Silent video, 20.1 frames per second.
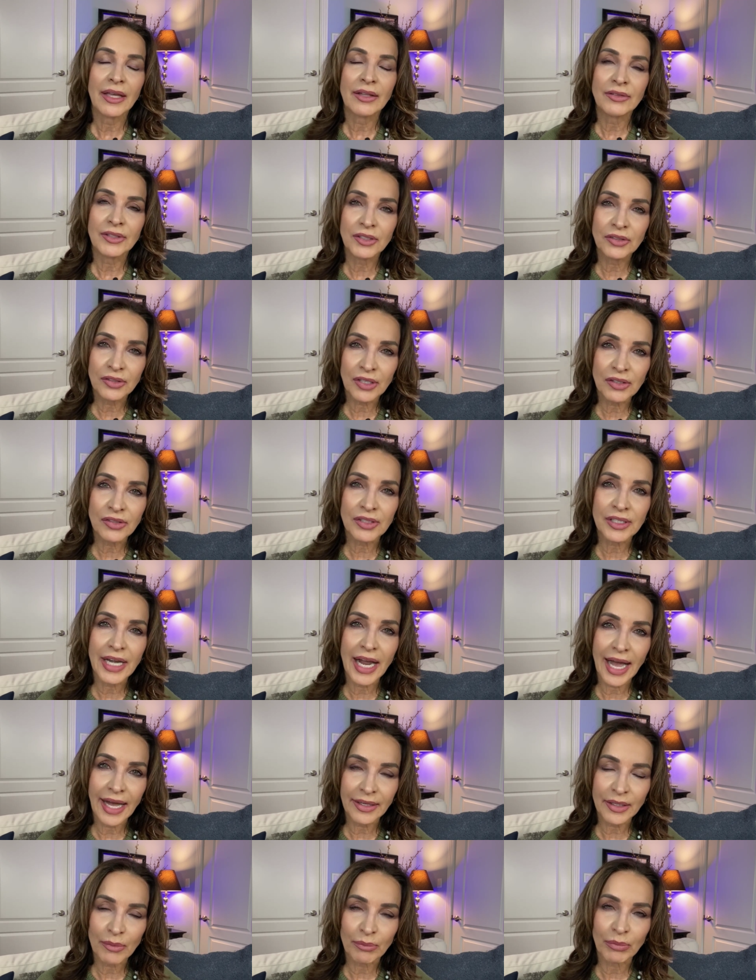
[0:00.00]
This is
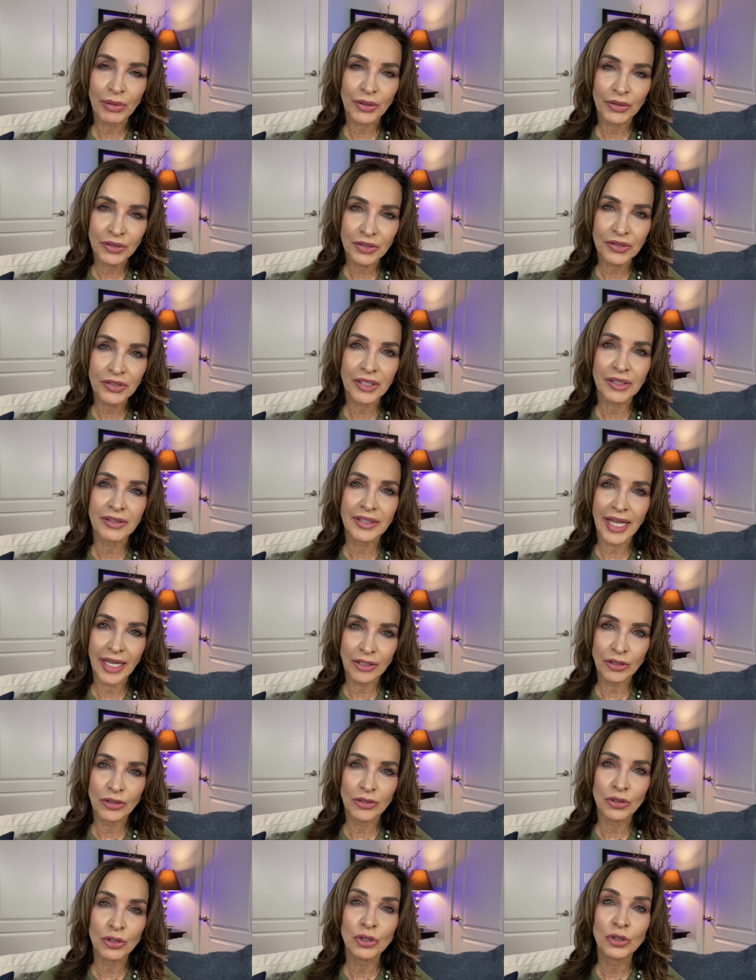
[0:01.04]
not a person that
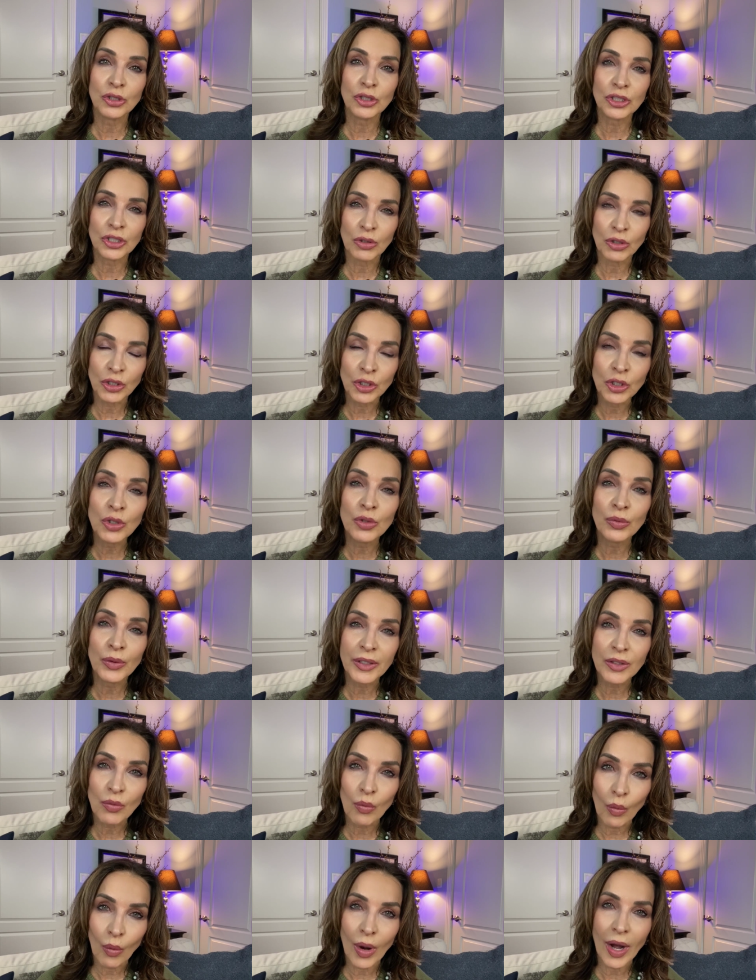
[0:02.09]
you you would
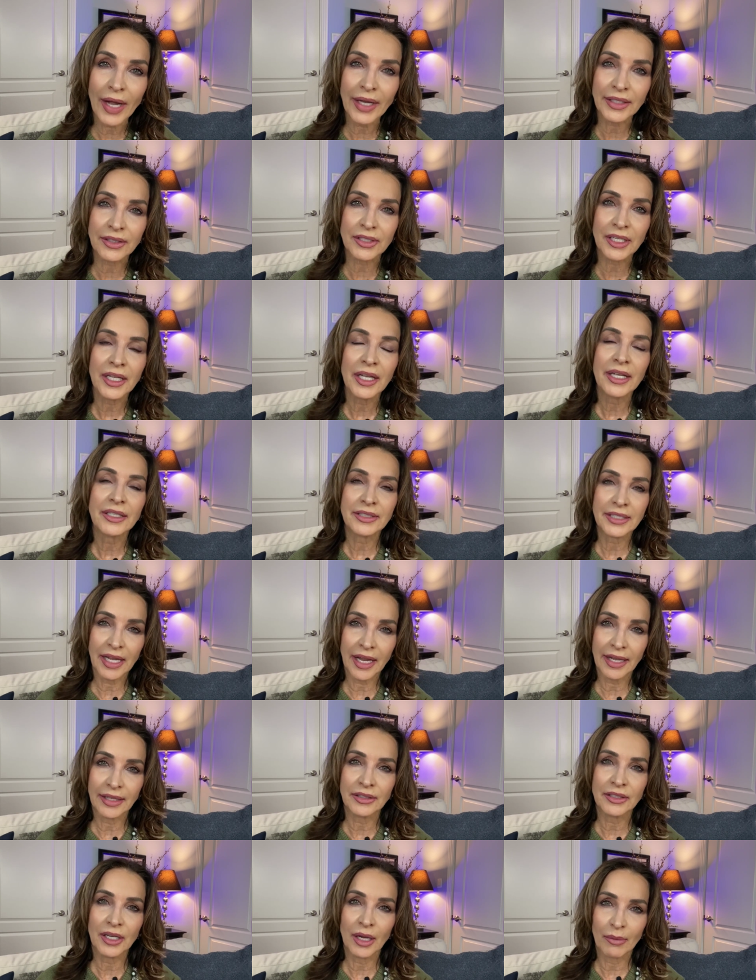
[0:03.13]
want to
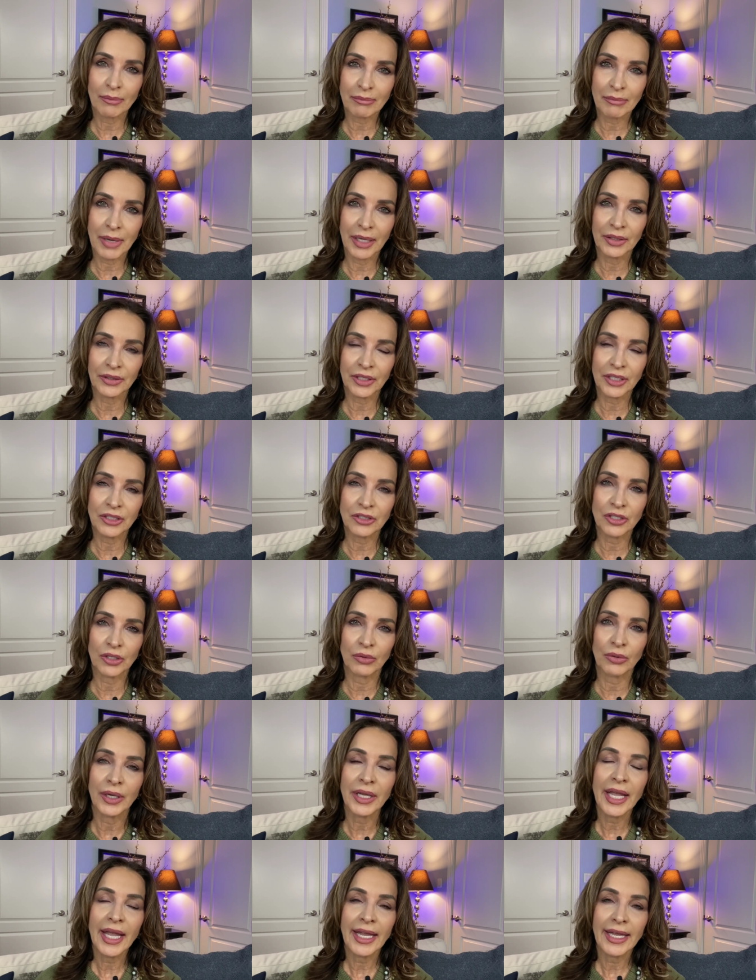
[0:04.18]
end up married to.
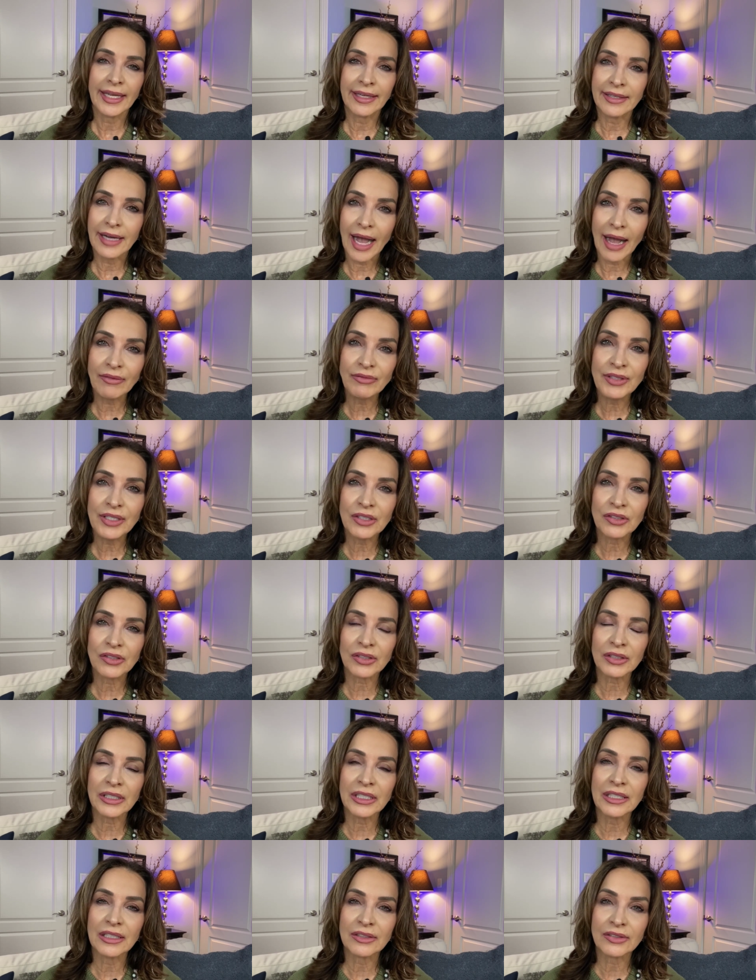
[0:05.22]
It
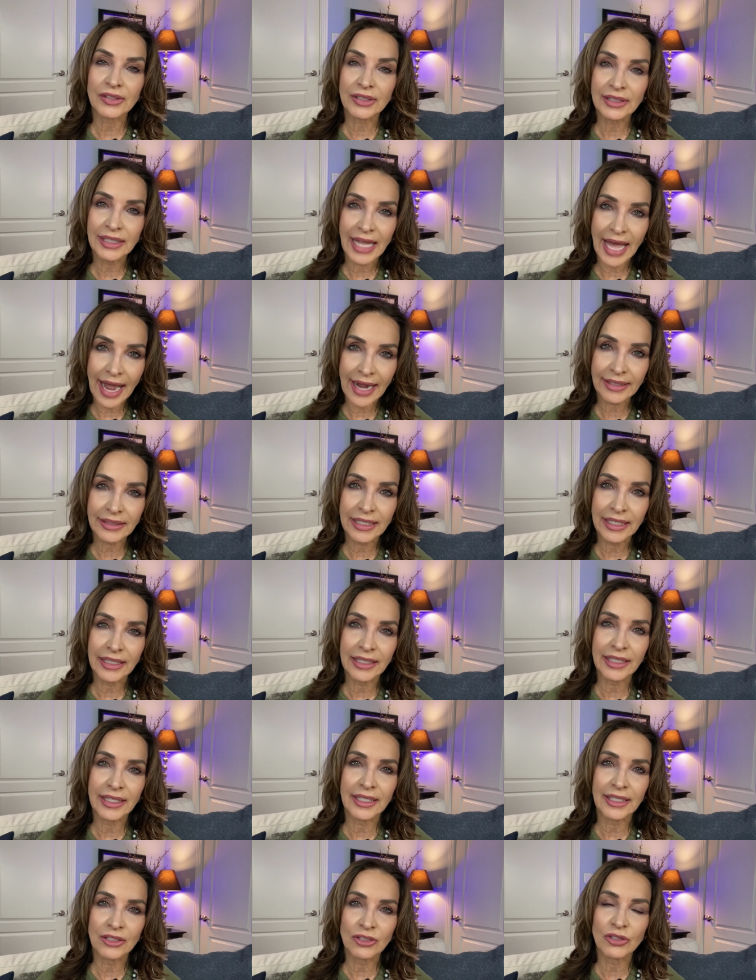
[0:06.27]
obviously is lacking
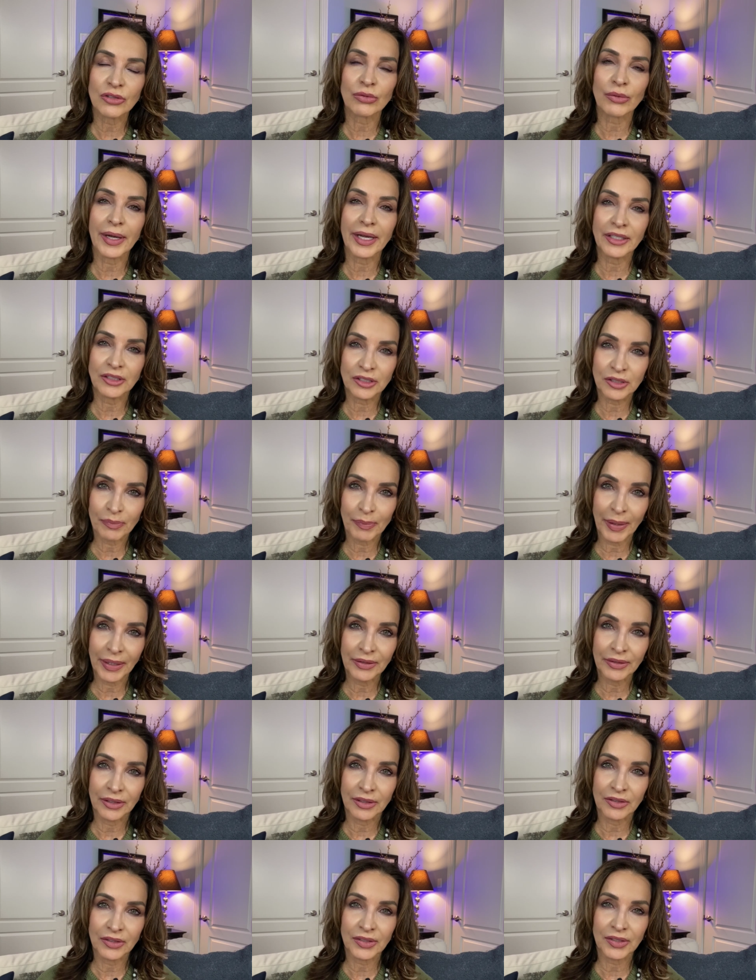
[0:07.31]
in
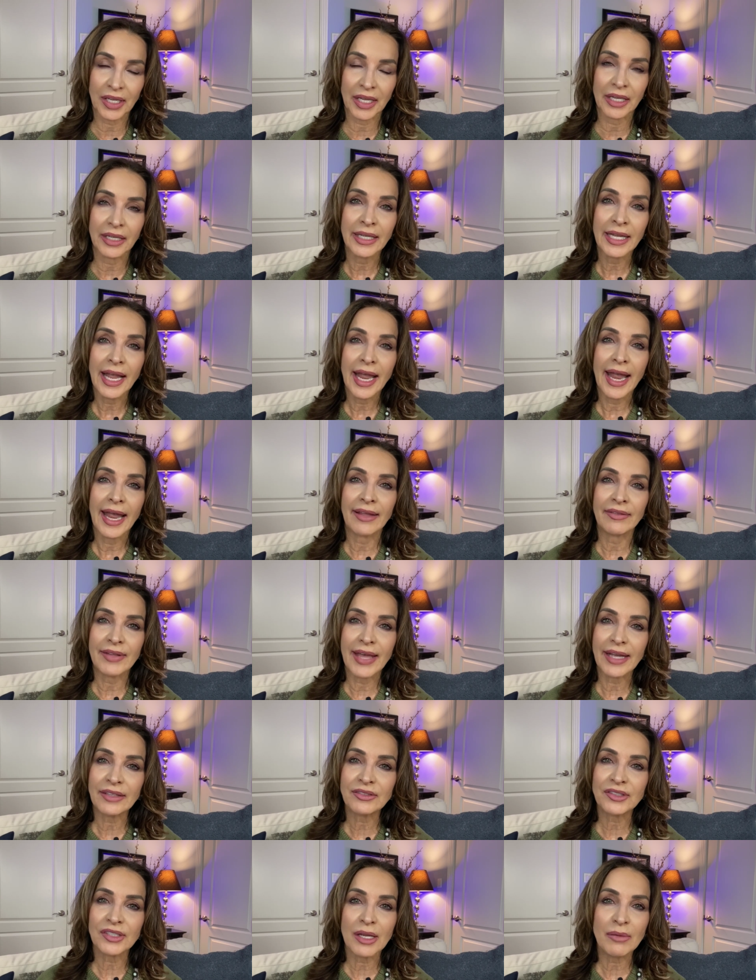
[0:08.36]
transparency, and
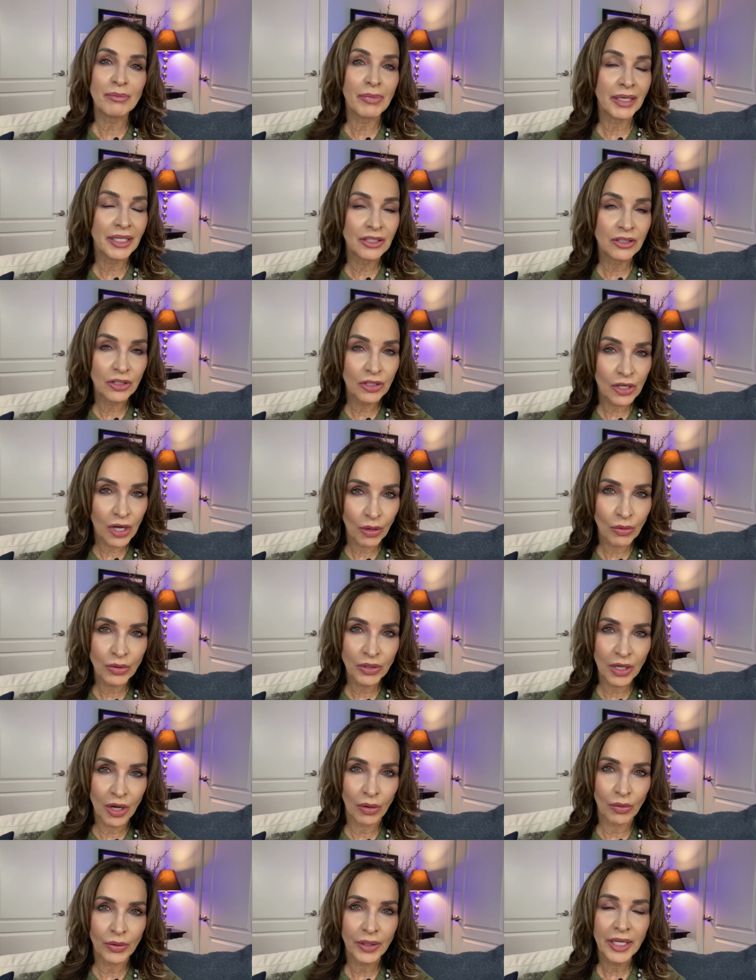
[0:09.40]
that's a big
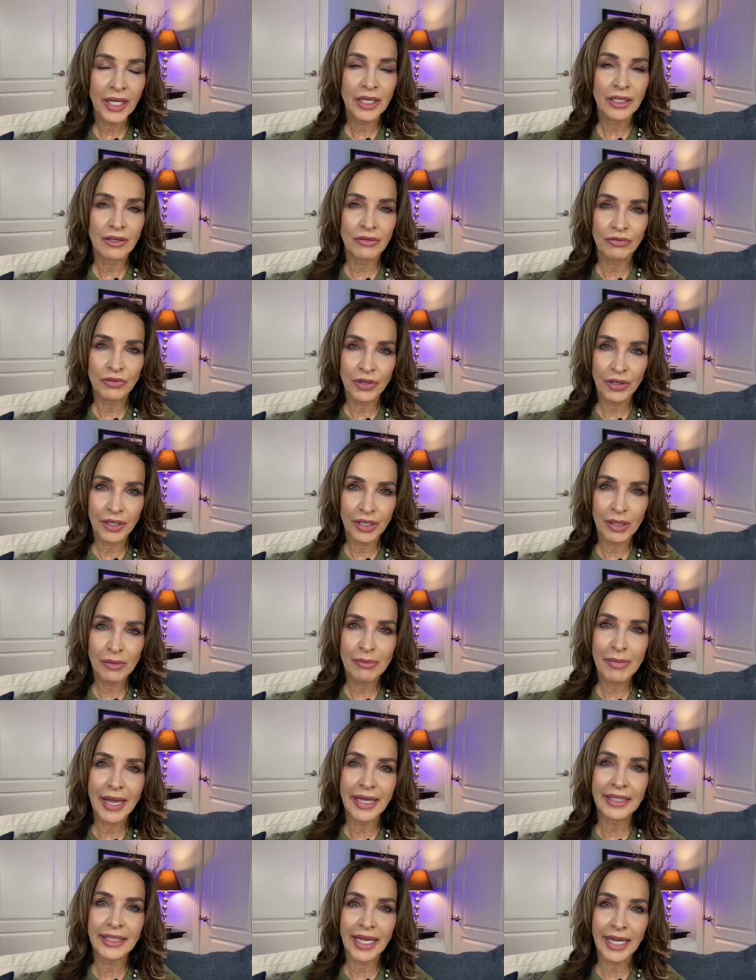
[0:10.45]
no-no if you're going to
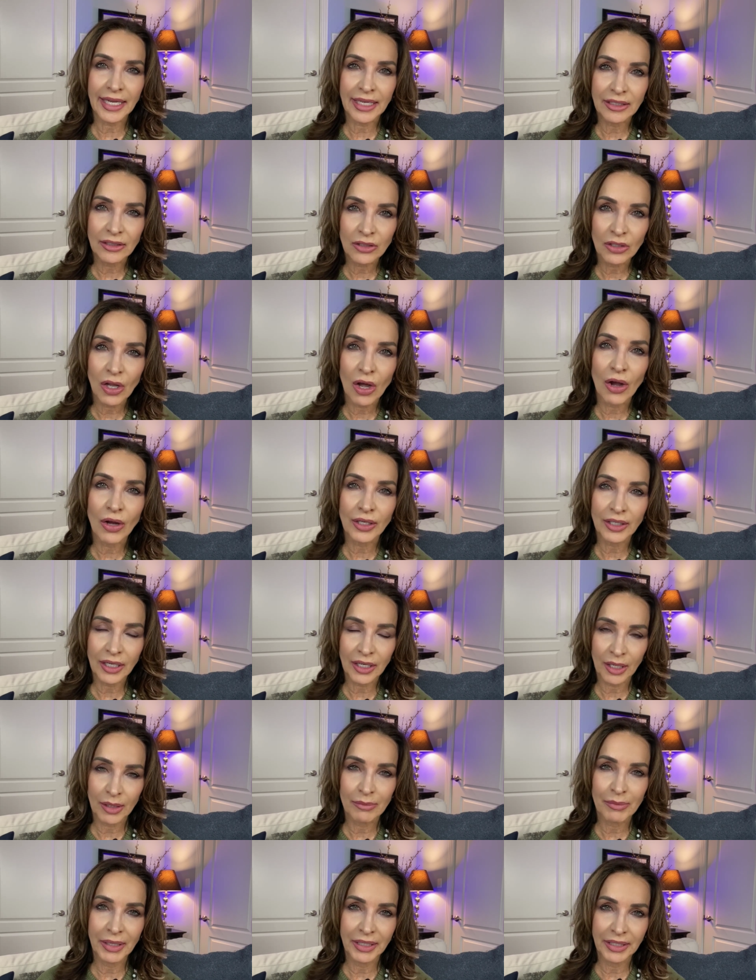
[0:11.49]
make a long
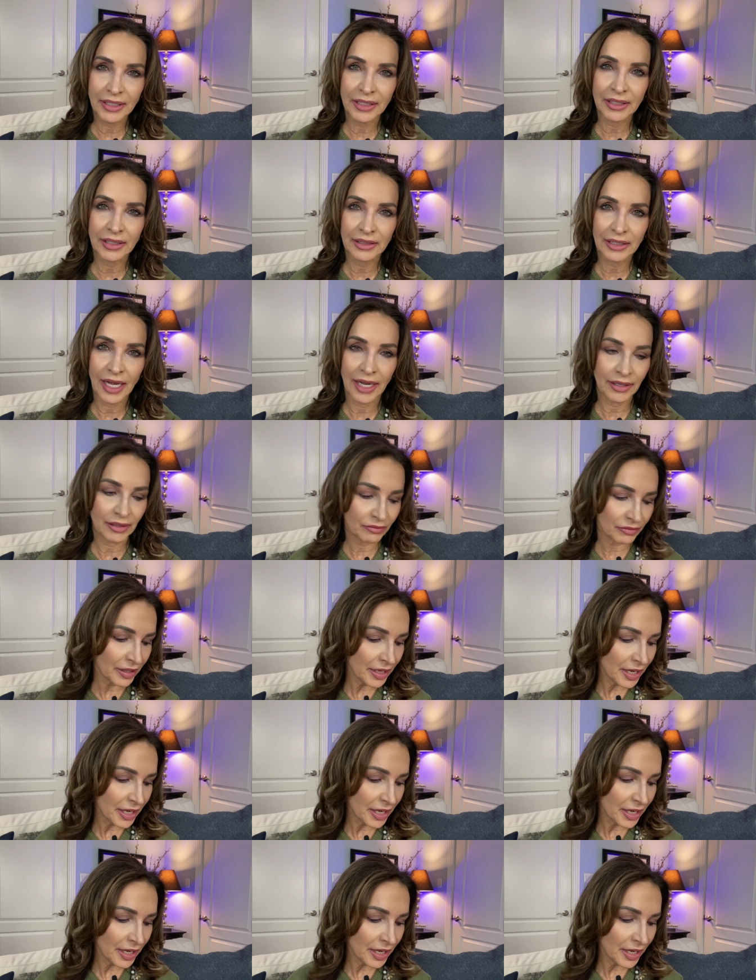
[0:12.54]
committed life.